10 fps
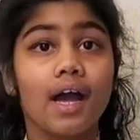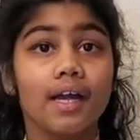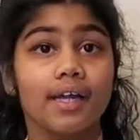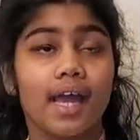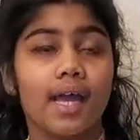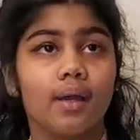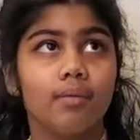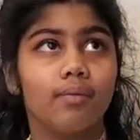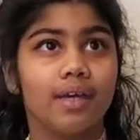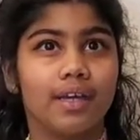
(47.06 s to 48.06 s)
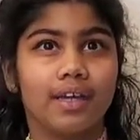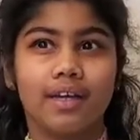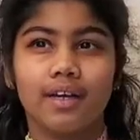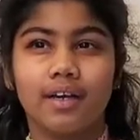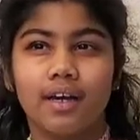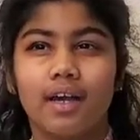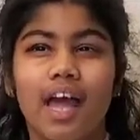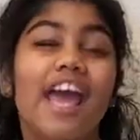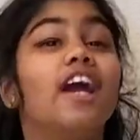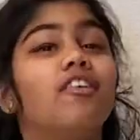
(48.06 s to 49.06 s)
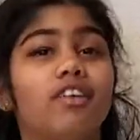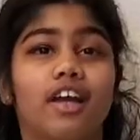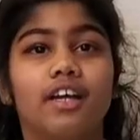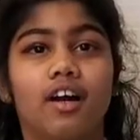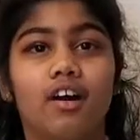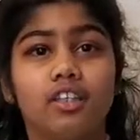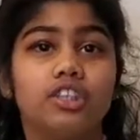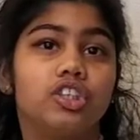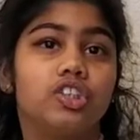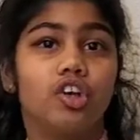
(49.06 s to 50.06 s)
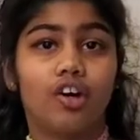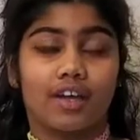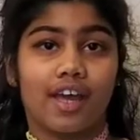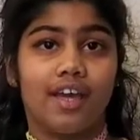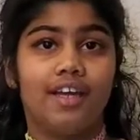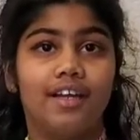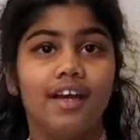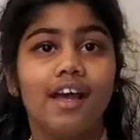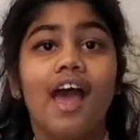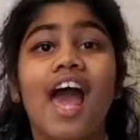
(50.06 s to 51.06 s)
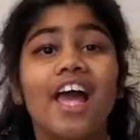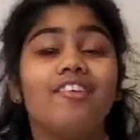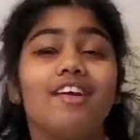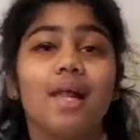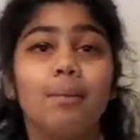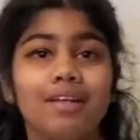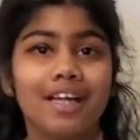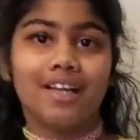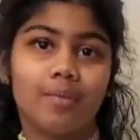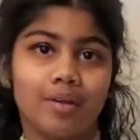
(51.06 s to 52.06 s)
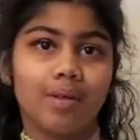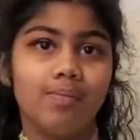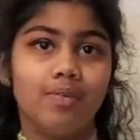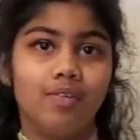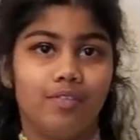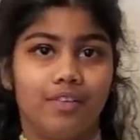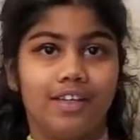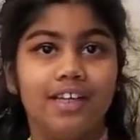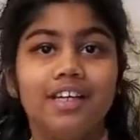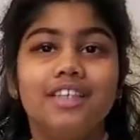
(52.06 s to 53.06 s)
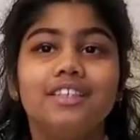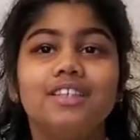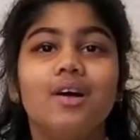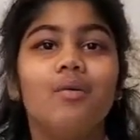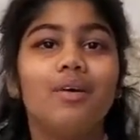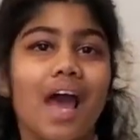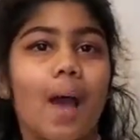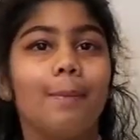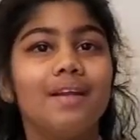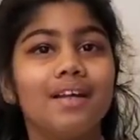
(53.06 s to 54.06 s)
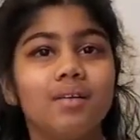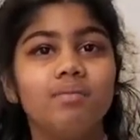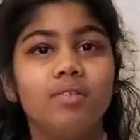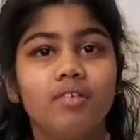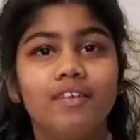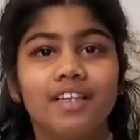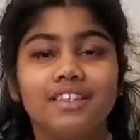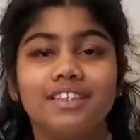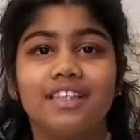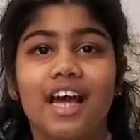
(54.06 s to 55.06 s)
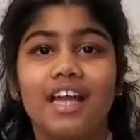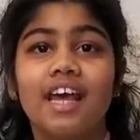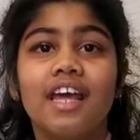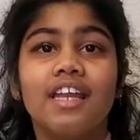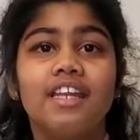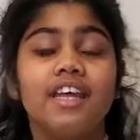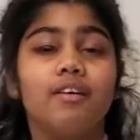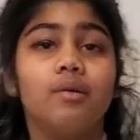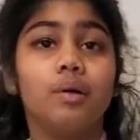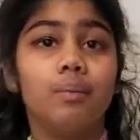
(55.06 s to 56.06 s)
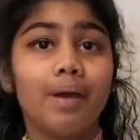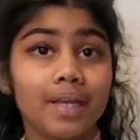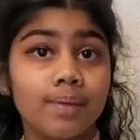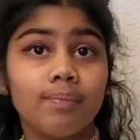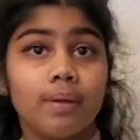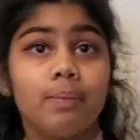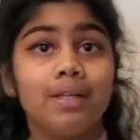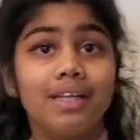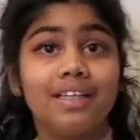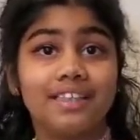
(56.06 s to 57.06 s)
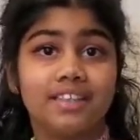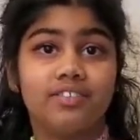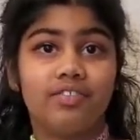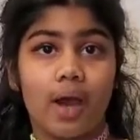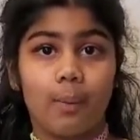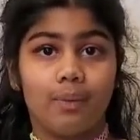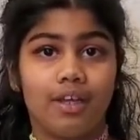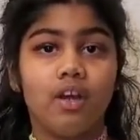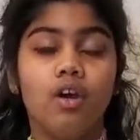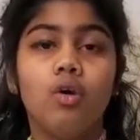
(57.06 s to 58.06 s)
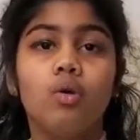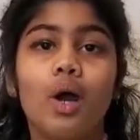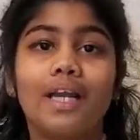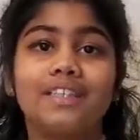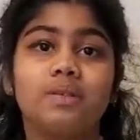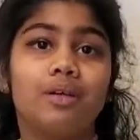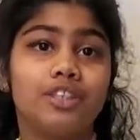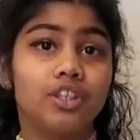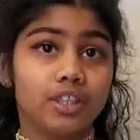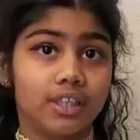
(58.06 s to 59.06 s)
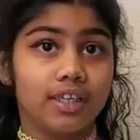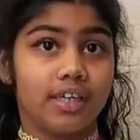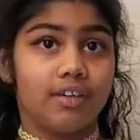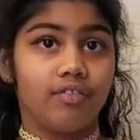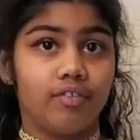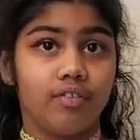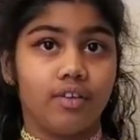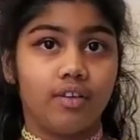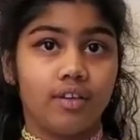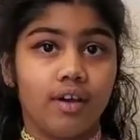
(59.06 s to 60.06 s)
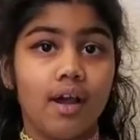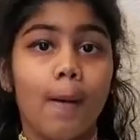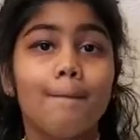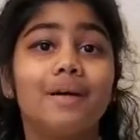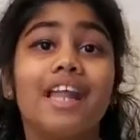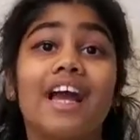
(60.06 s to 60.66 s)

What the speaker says: a gaming area called Starcade. Anyway, let me tell you about the movie. So what happened in the movie is that there were many people in this family who had a special gift. But